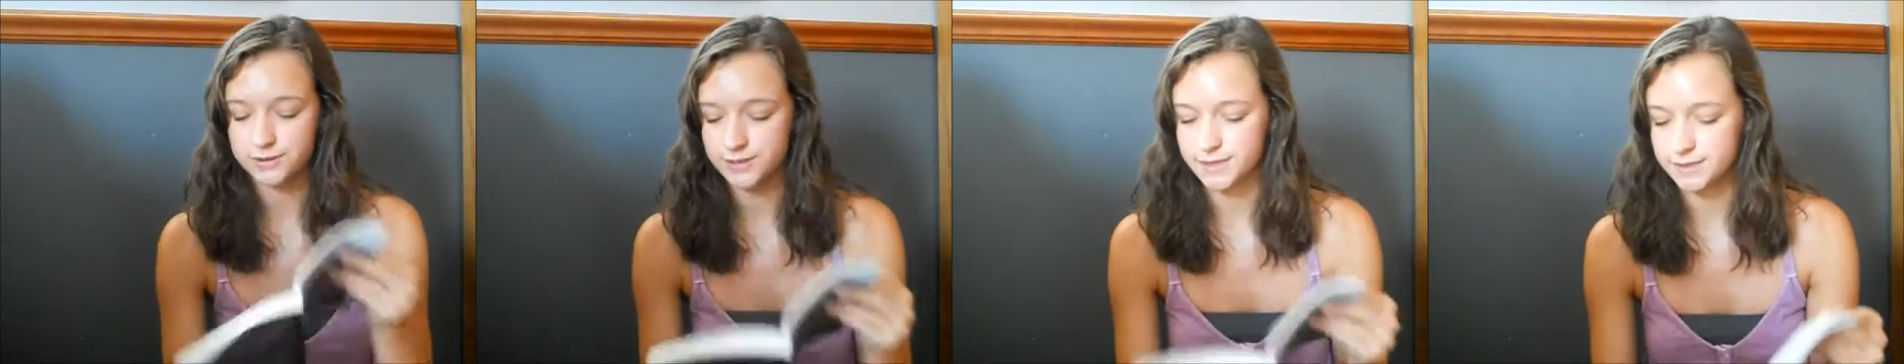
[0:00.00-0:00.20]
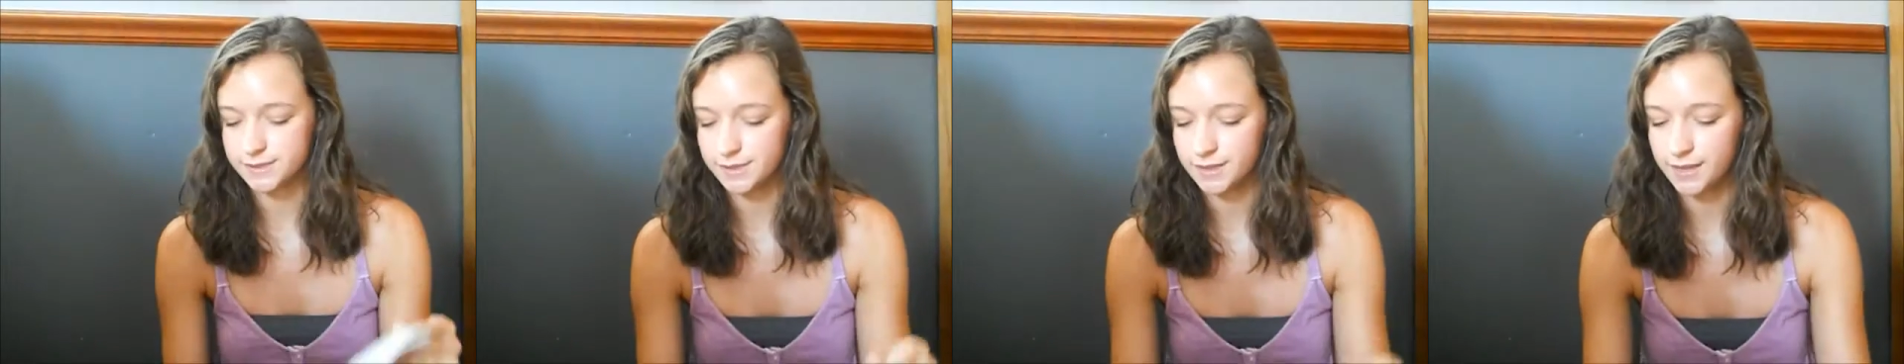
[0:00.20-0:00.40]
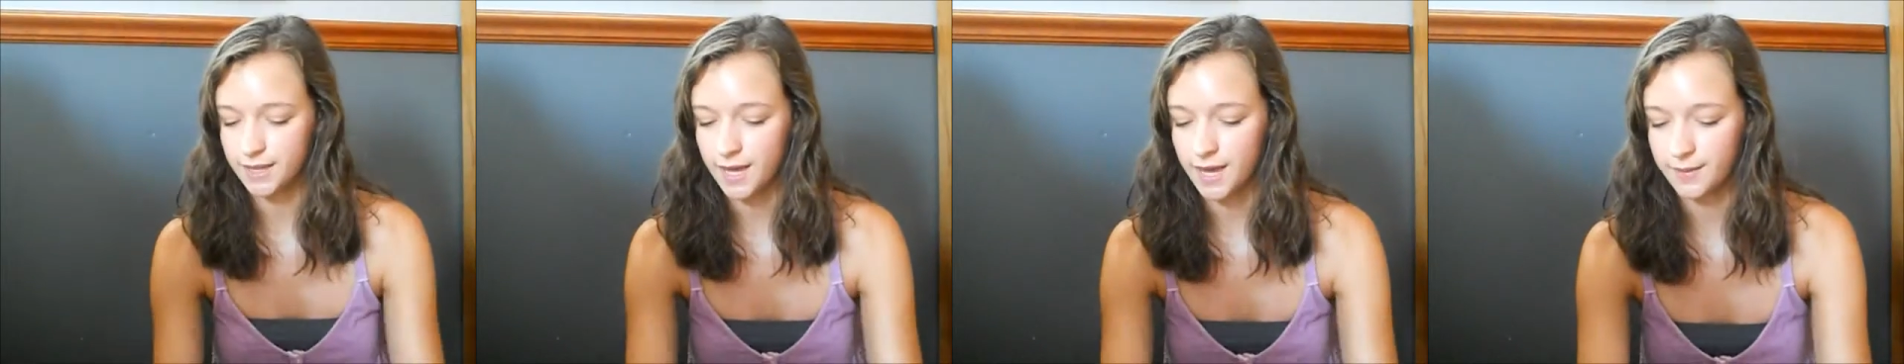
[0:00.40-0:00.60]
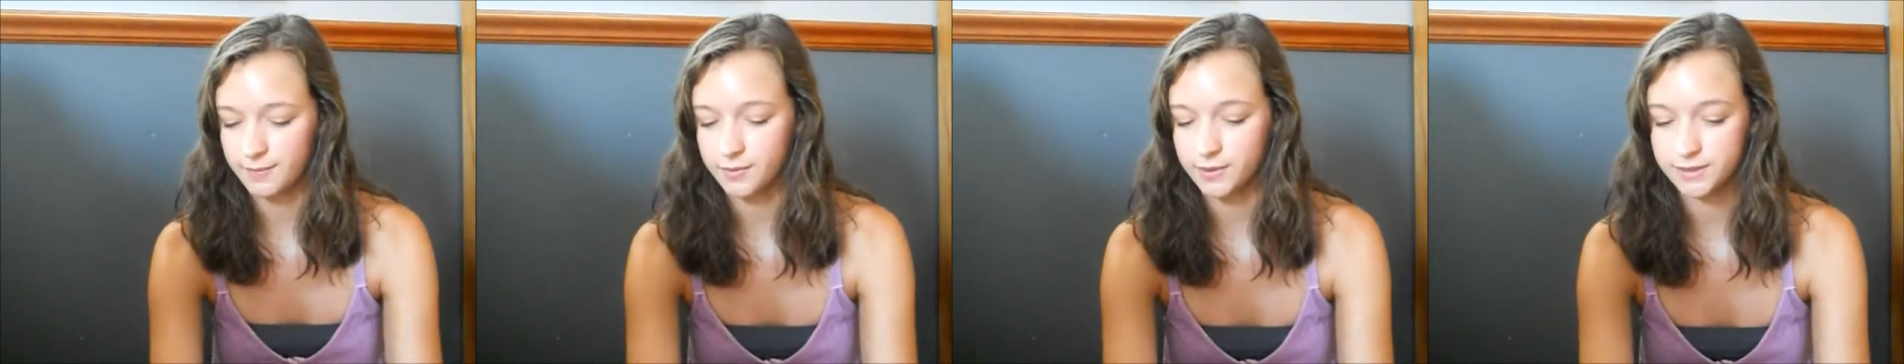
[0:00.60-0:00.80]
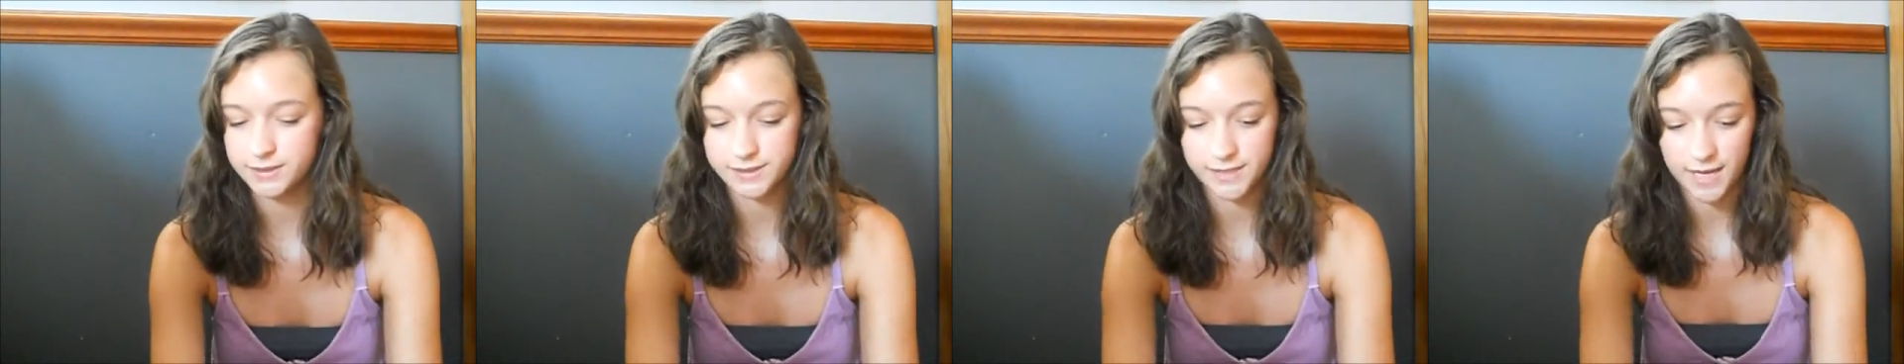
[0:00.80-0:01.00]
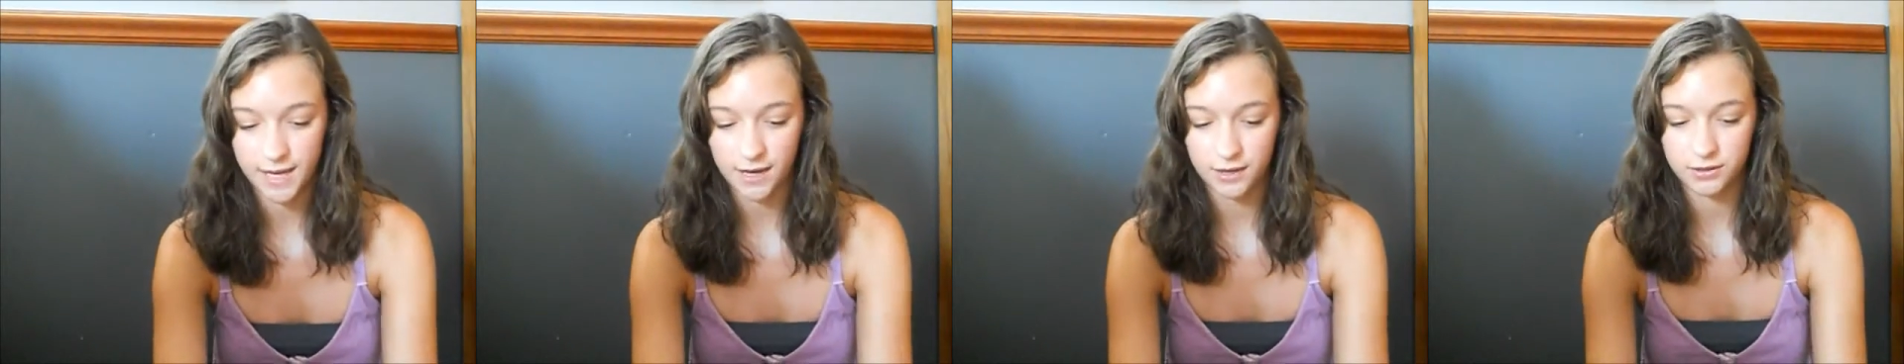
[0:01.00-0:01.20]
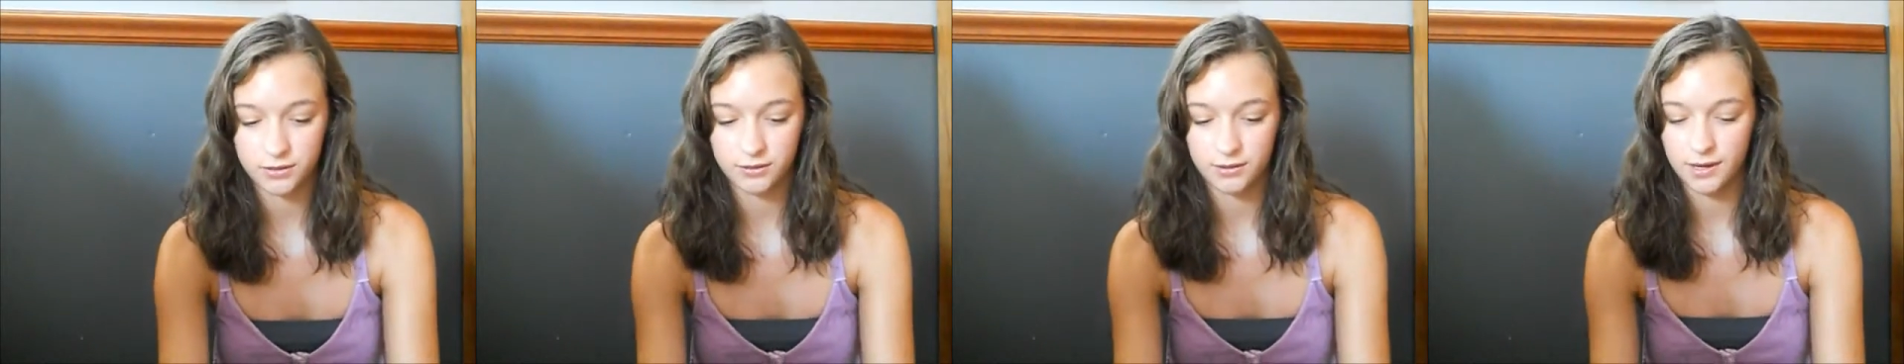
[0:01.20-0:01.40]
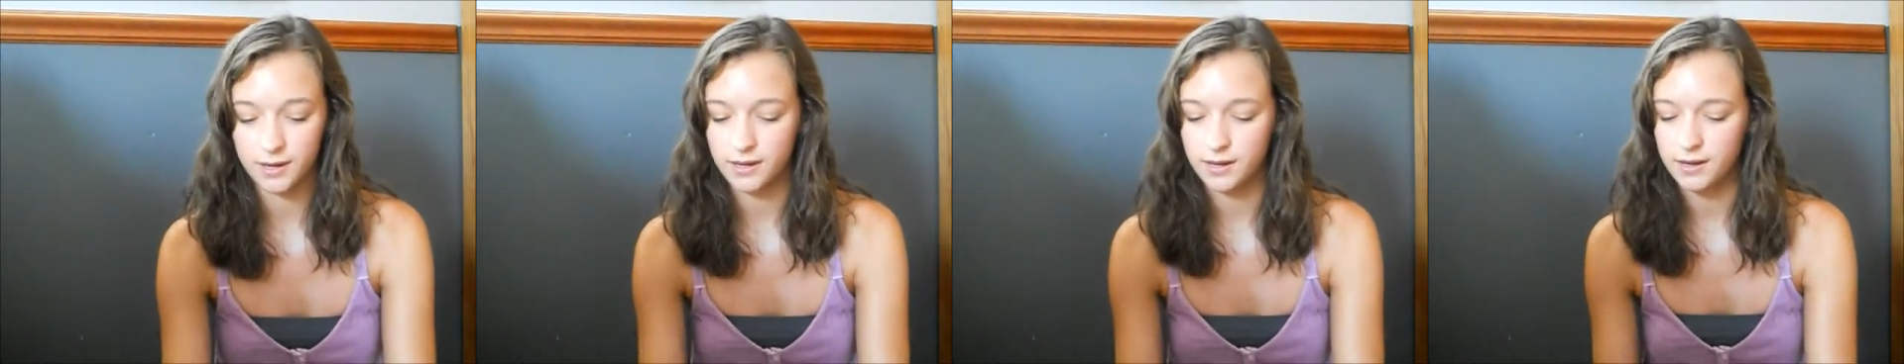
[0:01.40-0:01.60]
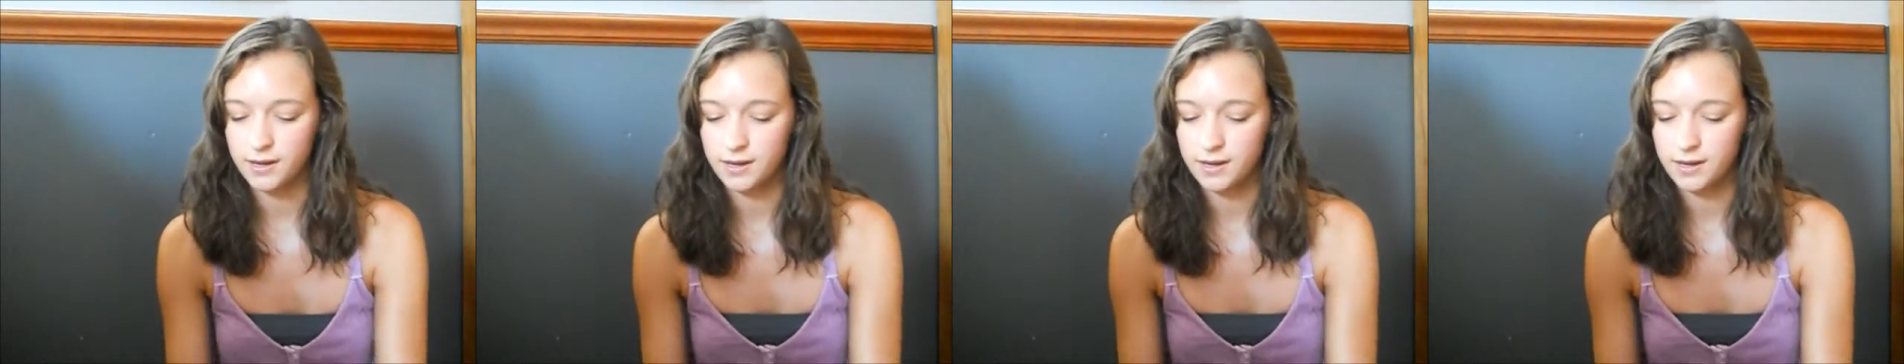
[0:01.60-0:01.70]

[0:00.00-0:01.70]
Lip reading: there's a lot, but it's accurate.